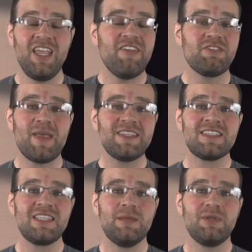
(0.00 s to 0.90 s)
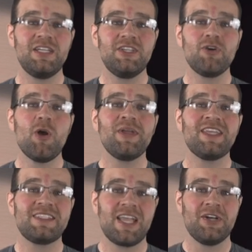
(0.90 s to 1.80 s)
If space is limited, grow in
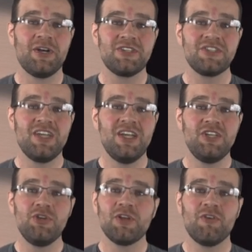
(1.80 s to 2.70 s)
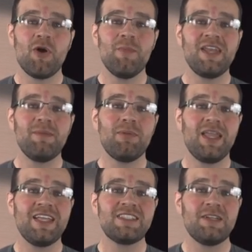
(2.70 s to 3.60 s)
containers. You can grow many
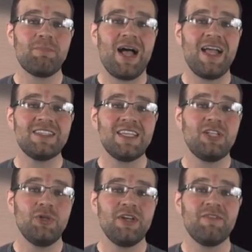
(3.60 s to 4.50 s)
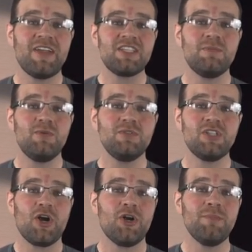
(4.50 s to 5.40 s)
plants in pots, including vegetables,
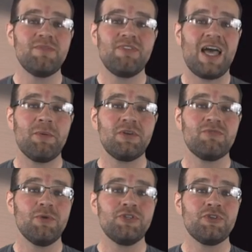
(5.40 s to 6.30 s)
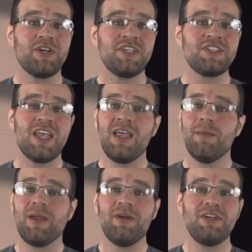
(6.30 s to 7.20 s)
herbs, flowers, fruit trees,
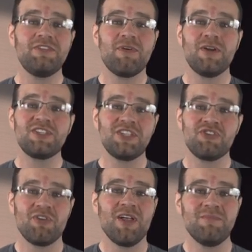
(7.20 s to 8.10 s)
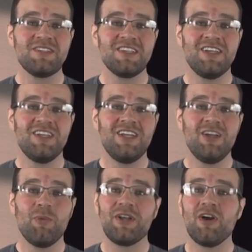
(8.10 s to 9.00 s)
berries, ferns, and shrubs.
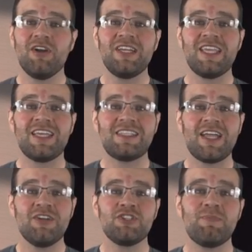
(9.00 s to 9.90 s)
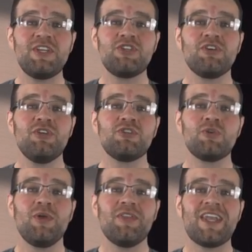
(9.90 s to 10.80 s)
When gardening in containers, be sure to use
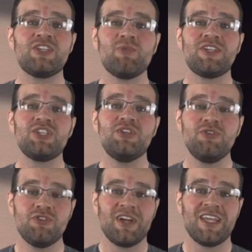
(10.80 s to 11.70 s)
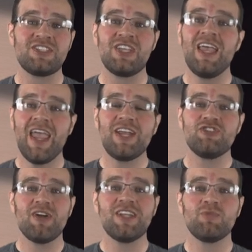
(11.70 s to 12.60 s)
soil that is rich in nutrients and
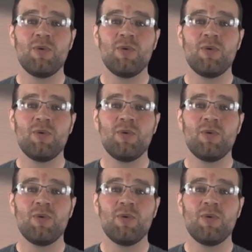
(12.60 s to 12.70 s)
drains